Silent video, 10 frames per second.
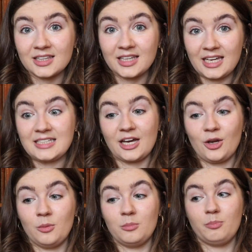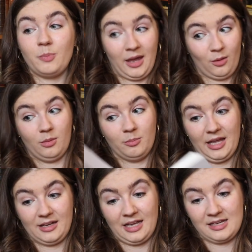laid out Penguin
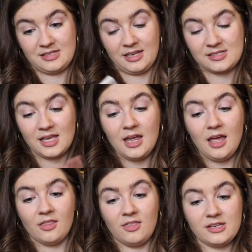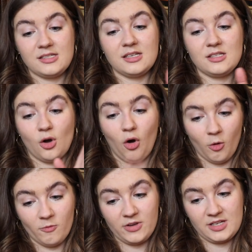Black classics. This is
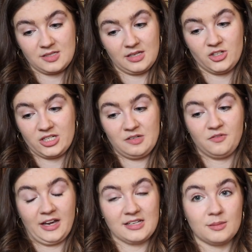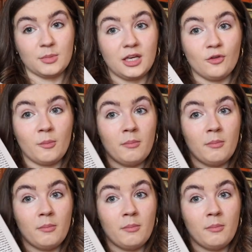obviously just a facsimile of a